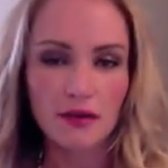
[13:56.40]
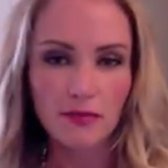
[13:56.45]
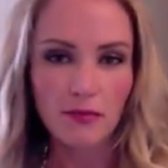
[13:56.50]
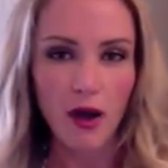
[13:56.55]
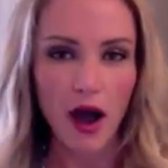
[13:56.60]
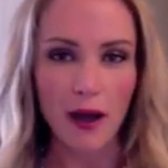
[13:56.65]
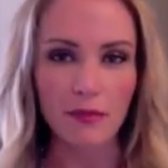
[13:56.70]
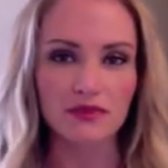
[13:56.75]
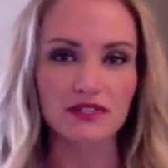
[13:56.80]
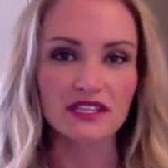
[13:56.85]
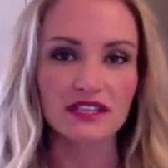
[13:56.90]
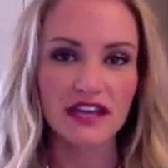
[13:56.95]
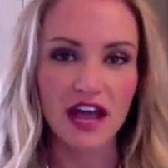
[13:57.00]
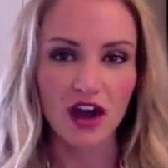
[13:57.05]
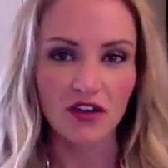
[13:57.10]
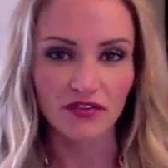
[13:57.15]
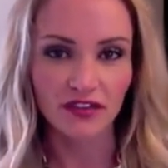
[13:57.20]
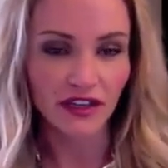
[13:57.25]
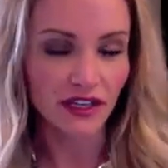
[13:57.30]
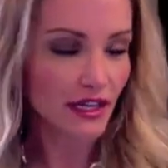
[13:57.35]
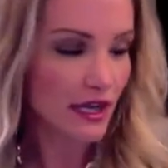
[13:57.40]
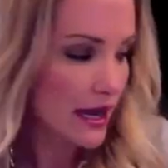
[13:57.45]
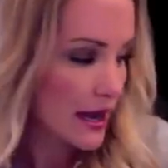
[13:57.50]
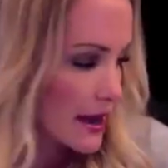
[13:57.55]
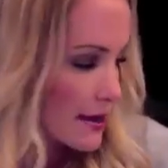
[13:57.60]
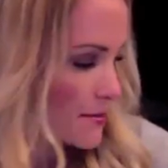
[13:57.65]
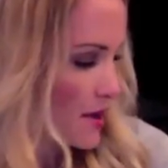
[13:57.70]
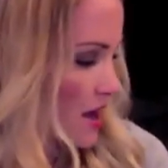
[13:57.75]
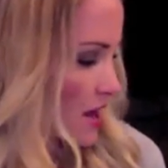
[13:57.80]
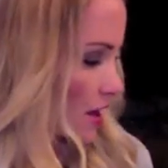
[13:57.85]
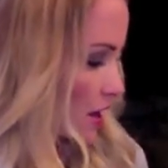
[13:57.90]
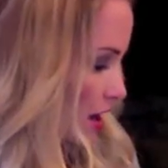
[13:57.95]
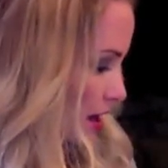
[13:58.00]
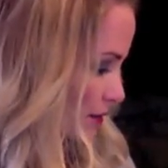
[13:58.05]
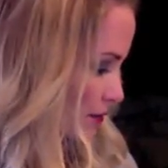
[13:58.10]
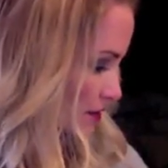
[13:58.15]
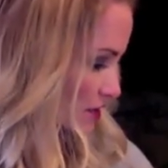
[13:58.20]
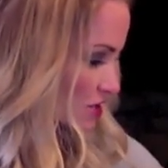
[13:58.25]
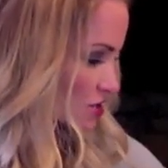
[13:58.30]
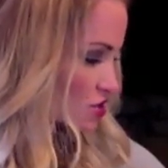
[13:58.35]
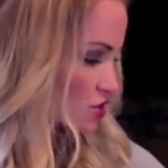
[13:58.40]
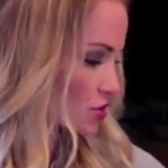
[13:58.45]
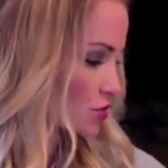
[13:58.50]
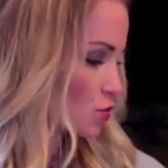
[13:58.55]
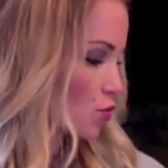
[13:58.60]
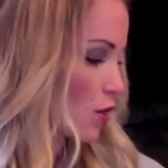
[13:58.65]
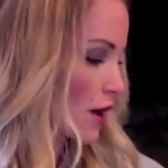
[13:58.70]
pop to the outfit. I wanted to show you